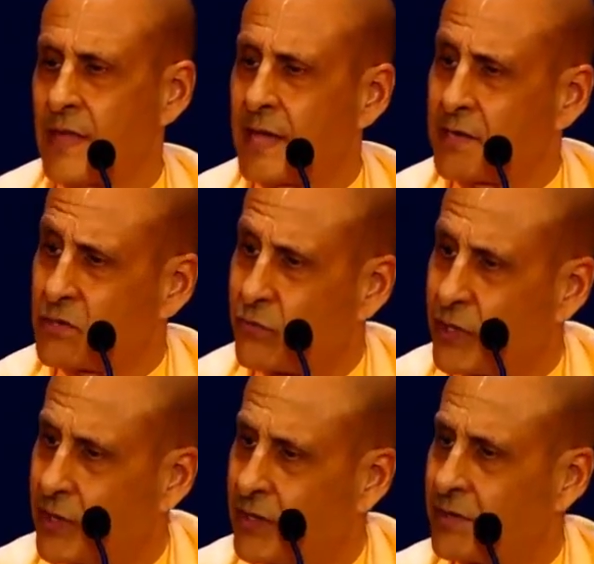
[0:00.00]
That is
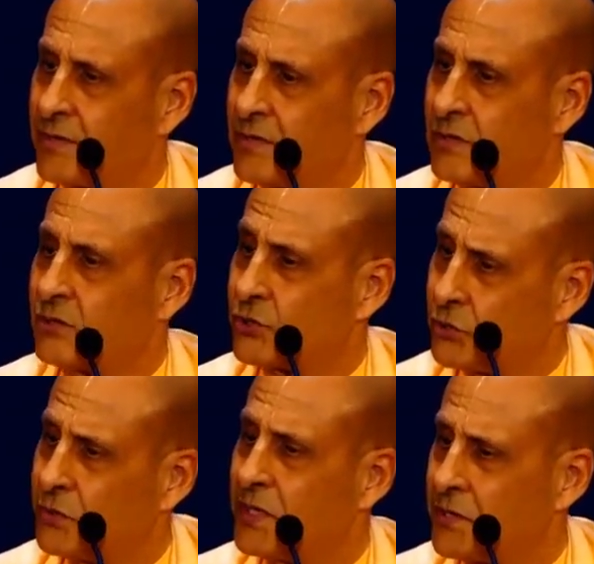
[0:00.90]
where
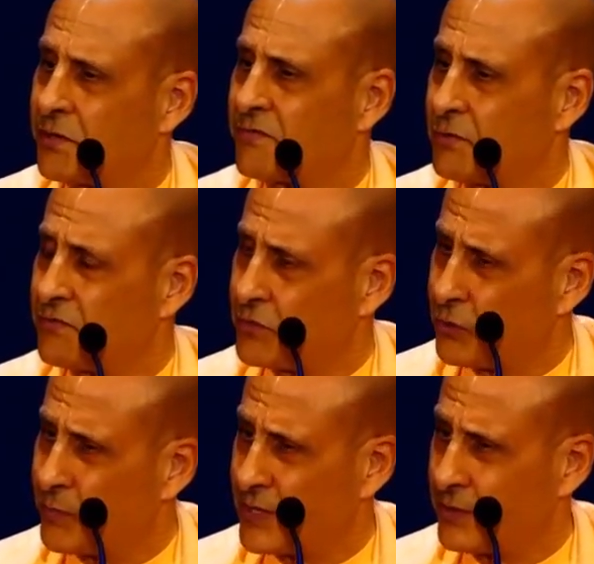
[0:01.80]
true inner
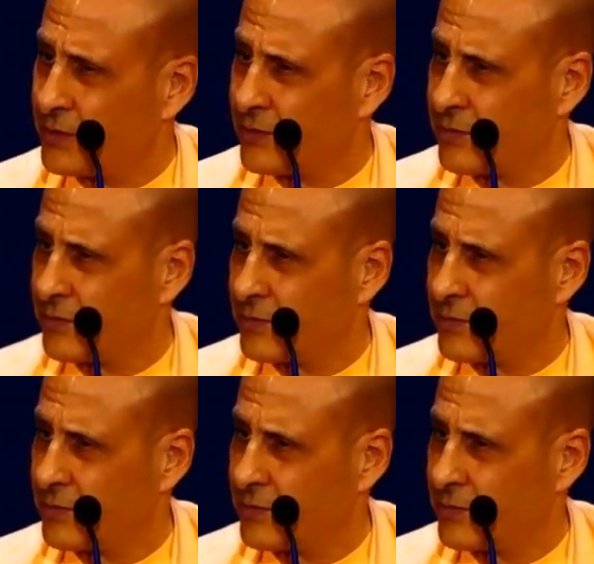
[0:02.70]
fulfillment